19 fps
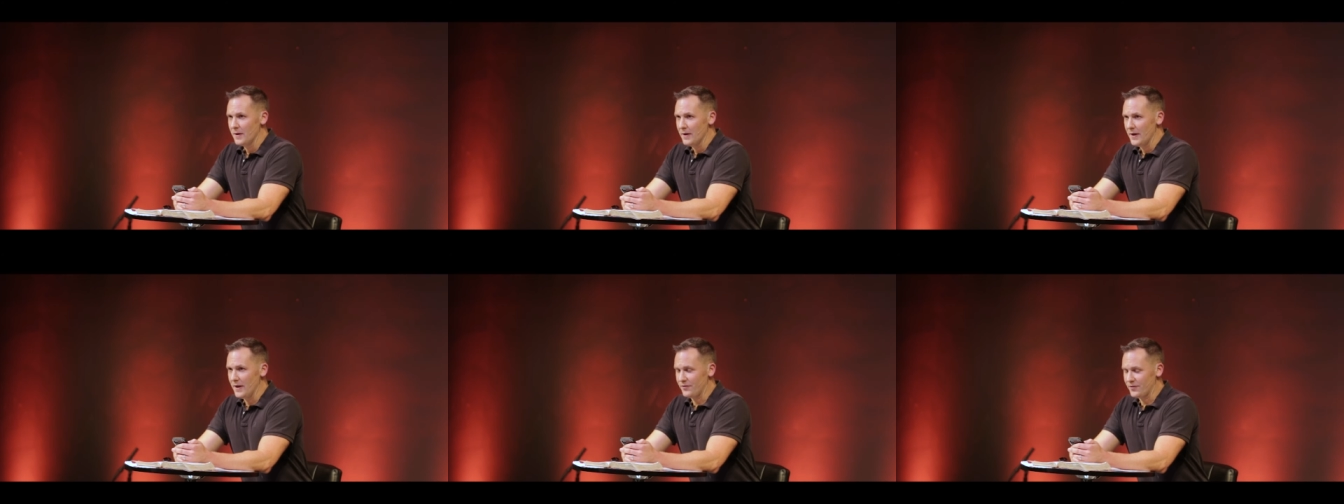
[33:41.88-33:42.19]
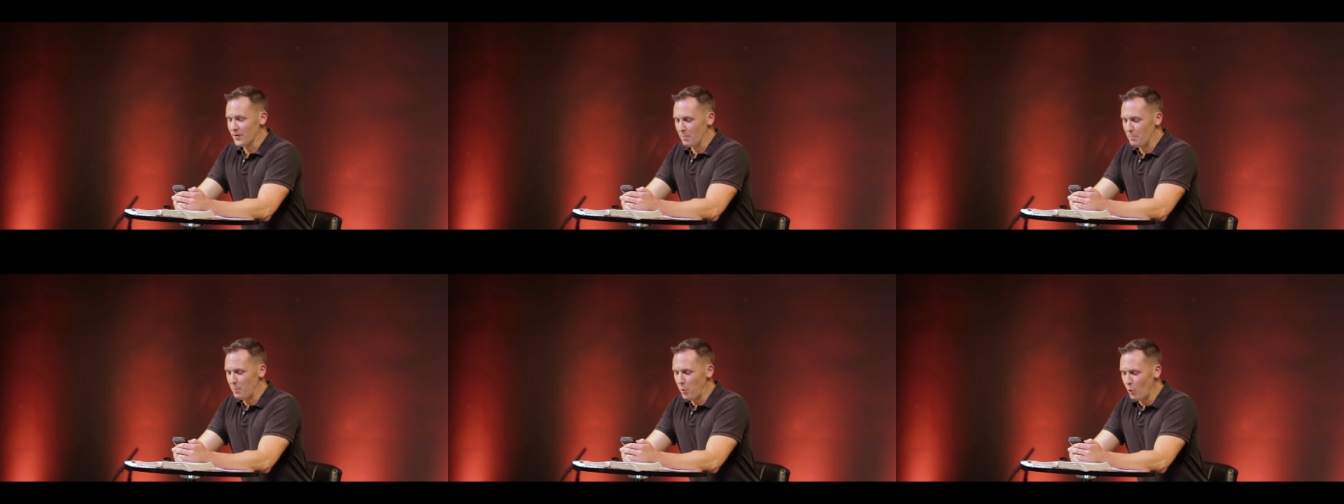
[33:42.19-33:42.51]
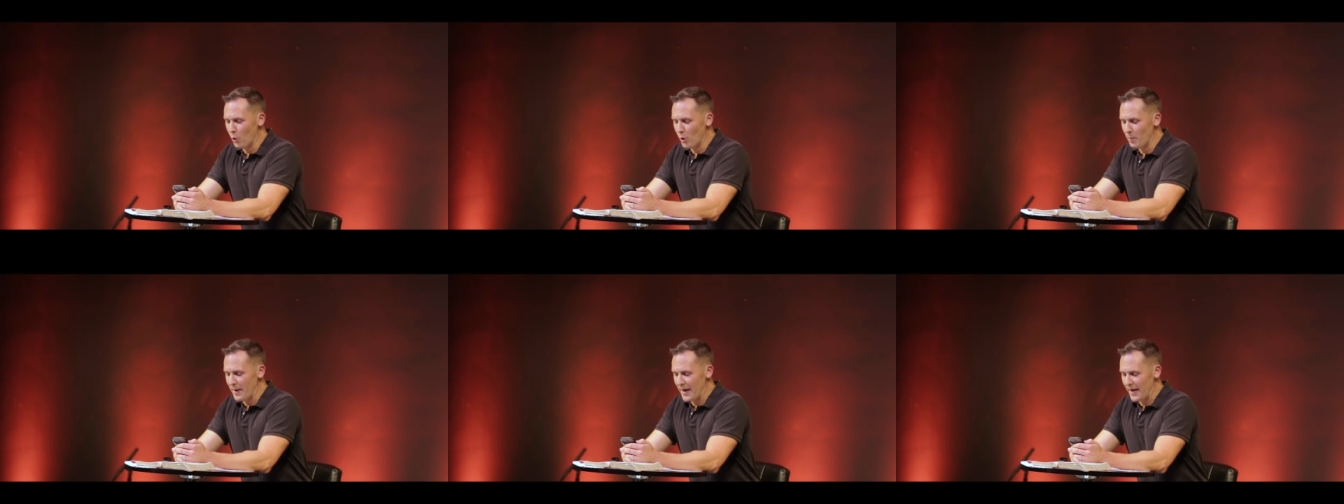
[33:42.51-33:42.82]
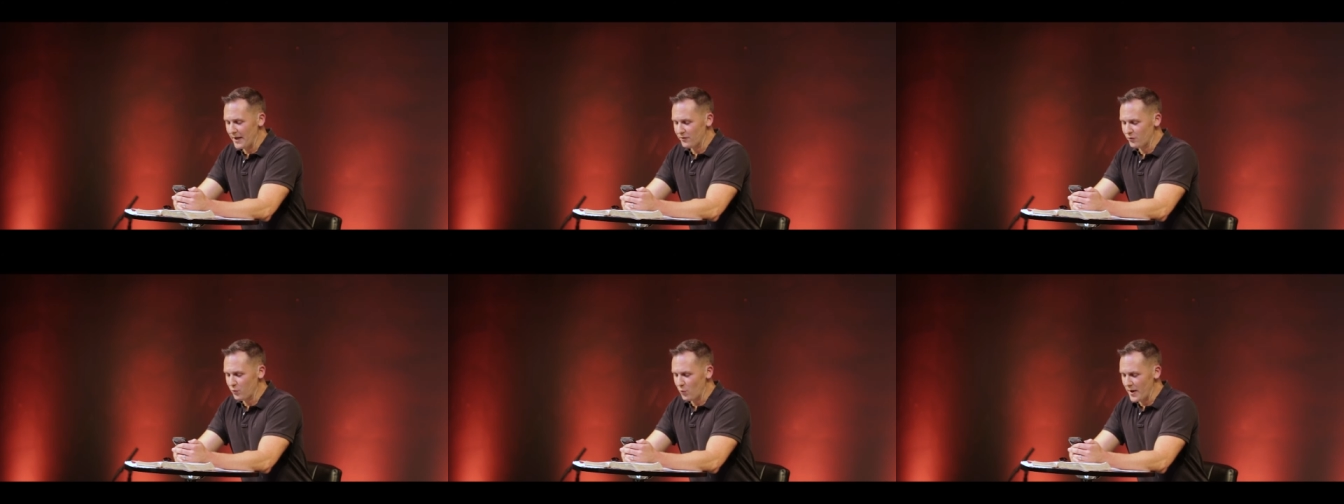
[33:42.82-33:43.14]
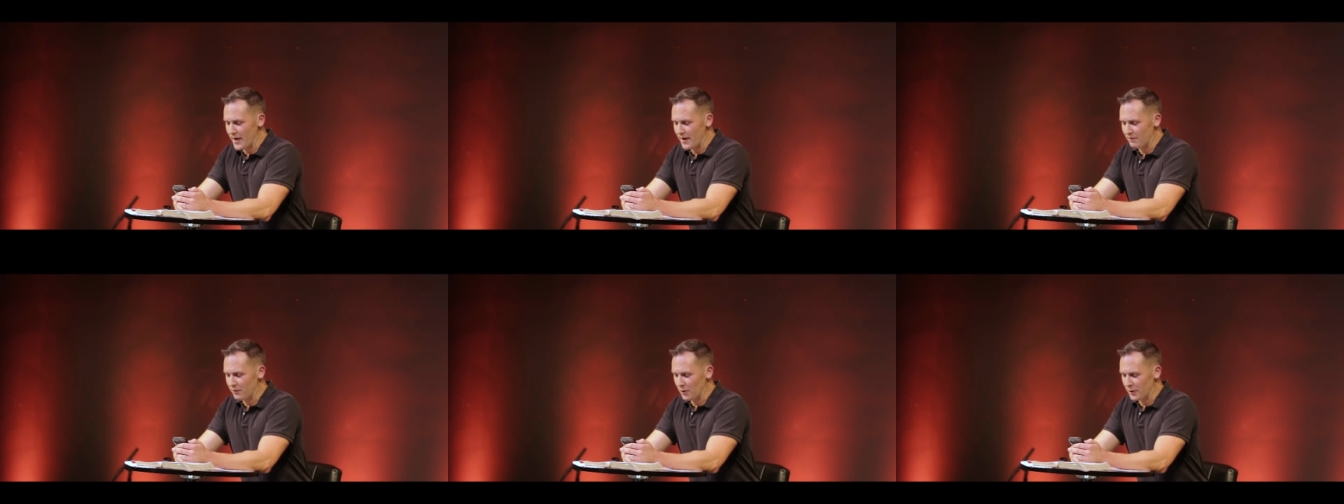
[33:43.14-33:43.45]
It's a poor man's
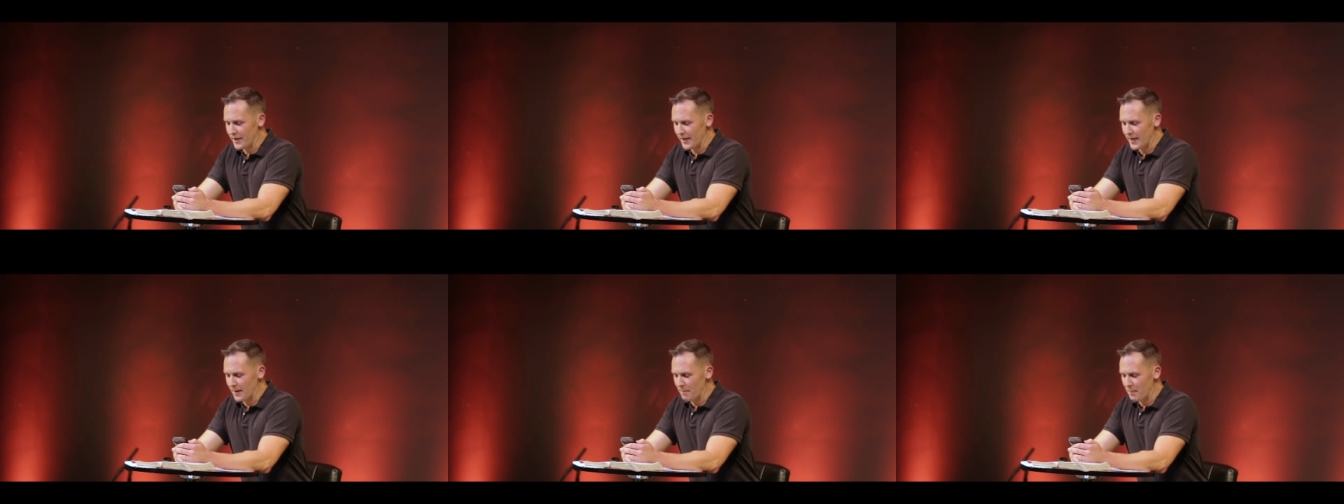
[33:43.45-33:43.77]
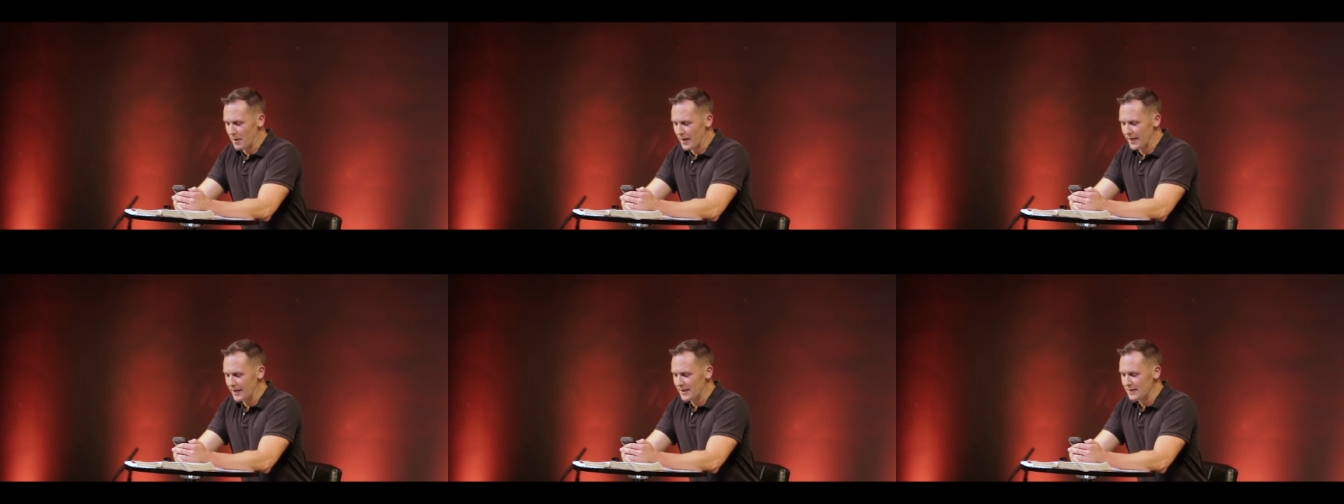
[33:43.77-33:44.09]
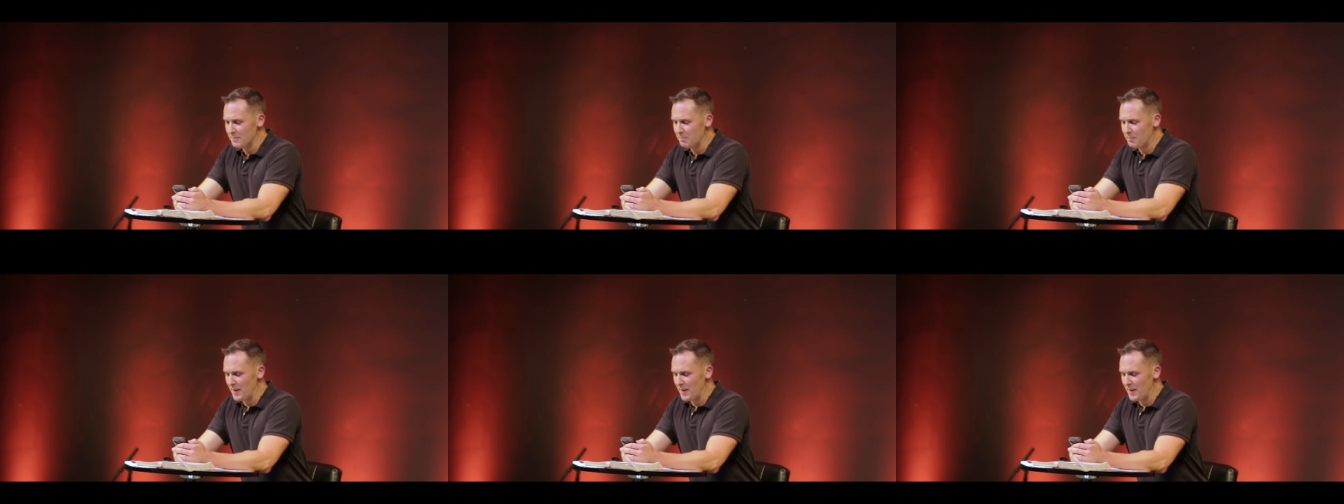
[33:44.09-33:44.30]
way of looking at money.